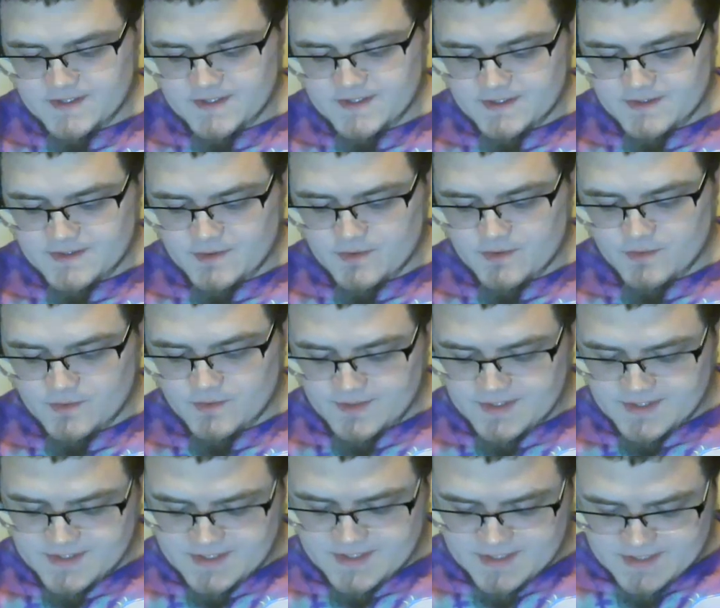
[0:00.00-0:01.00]
This is cool.
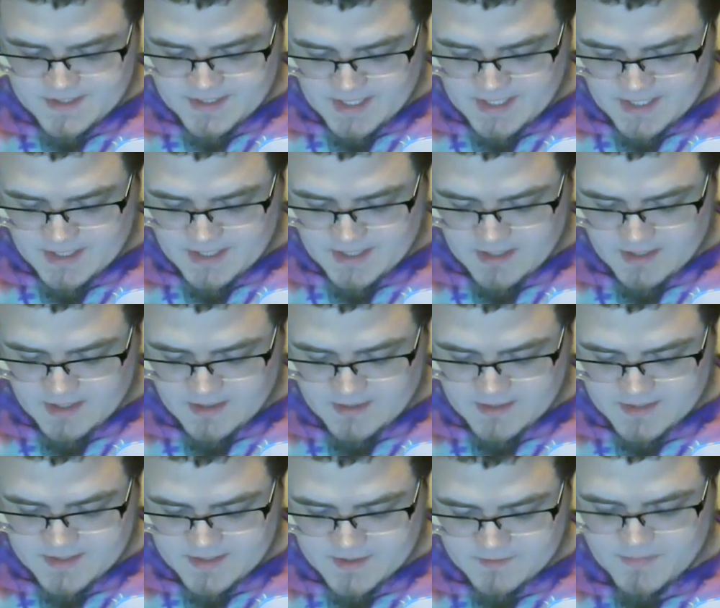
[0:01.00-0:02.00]
This is
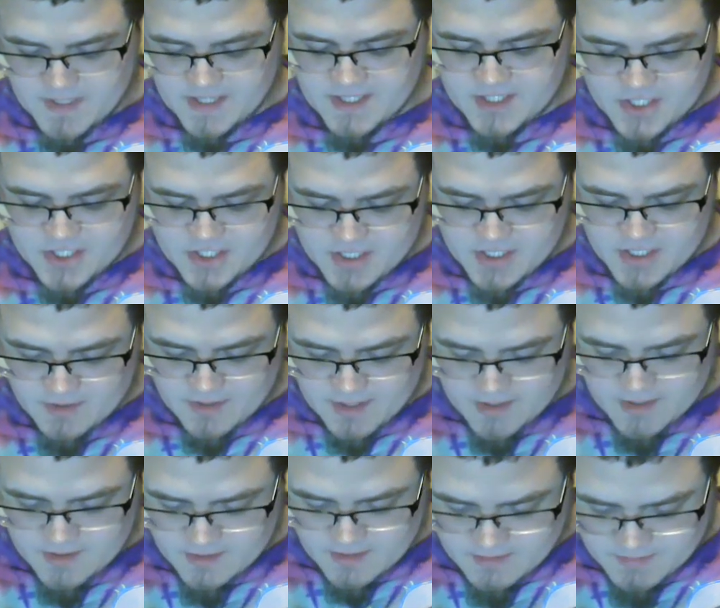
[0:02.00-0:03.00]
Bella
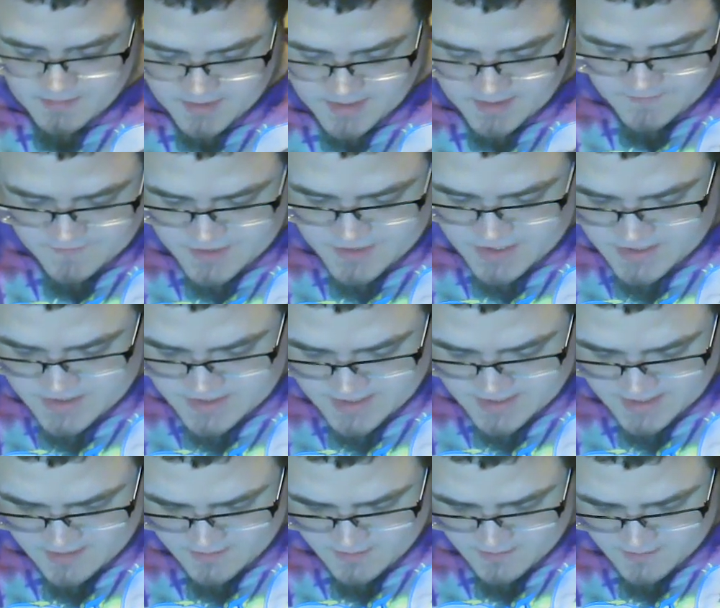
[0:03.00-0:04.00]
Shira. I believe she's
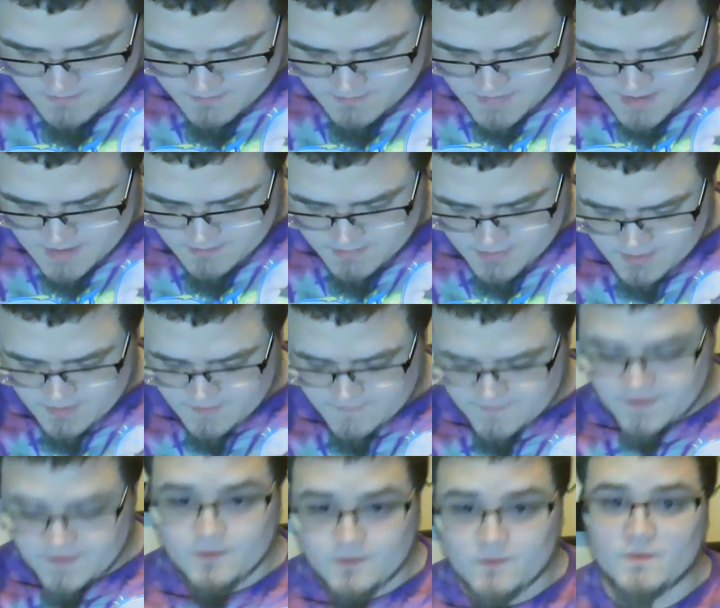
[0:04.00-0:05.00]
like a member
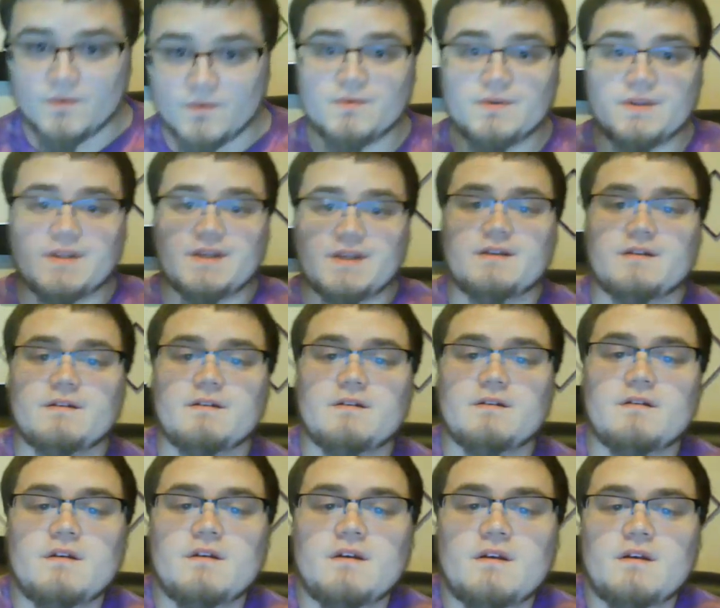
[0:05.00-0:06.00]
of the ruling
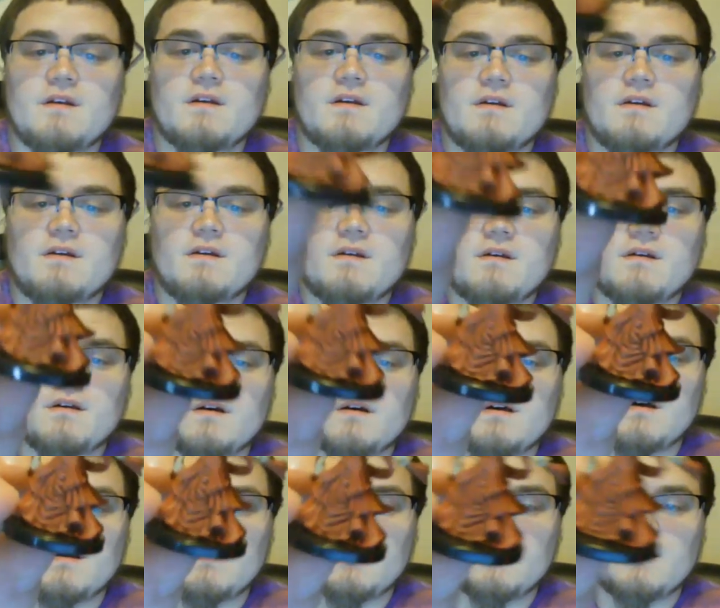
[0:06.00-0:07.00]

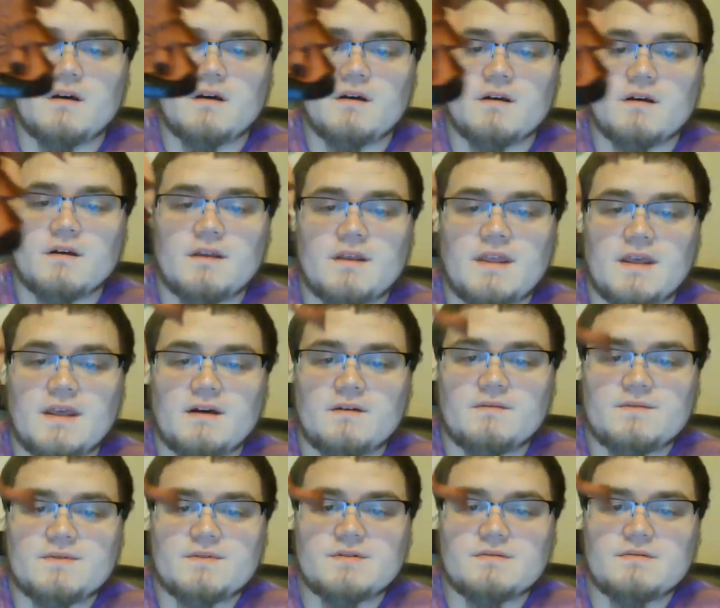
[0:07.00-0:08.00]

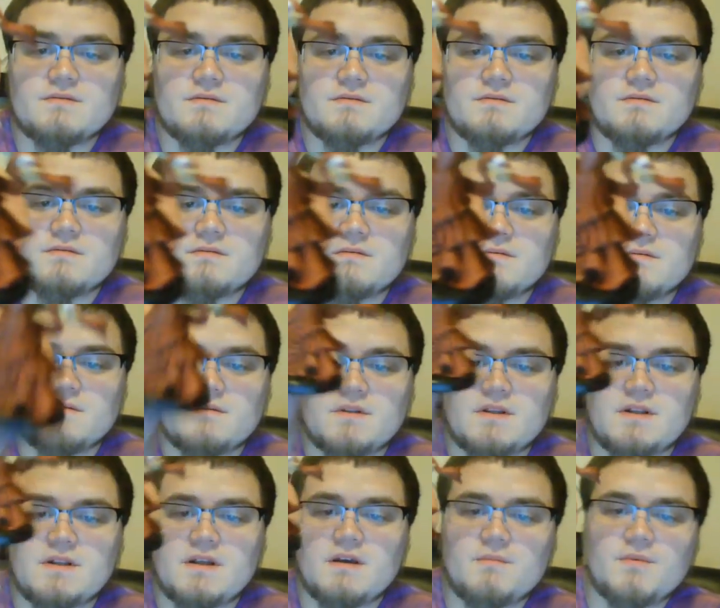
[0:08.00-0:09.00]
council
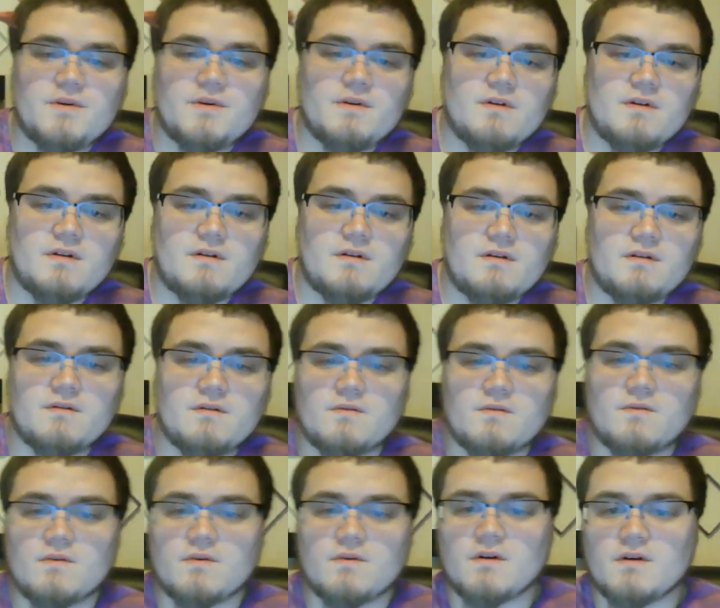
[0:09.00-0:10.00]
in Eberron,
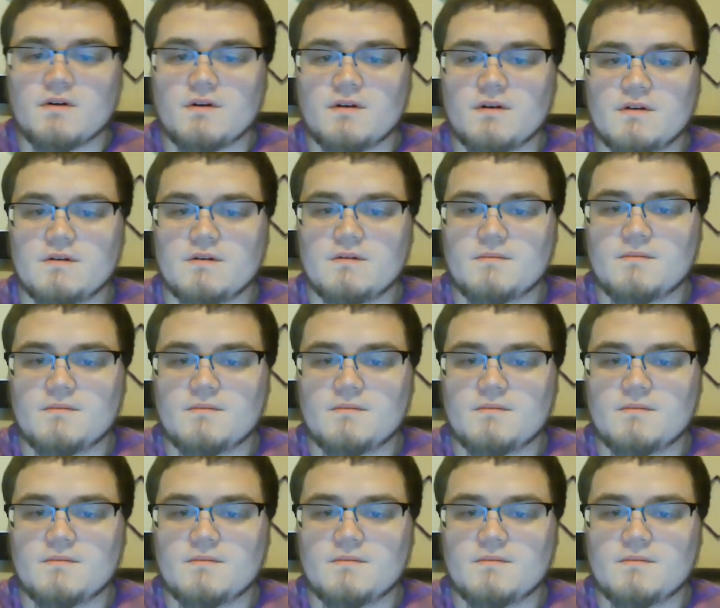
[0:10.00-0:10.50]
or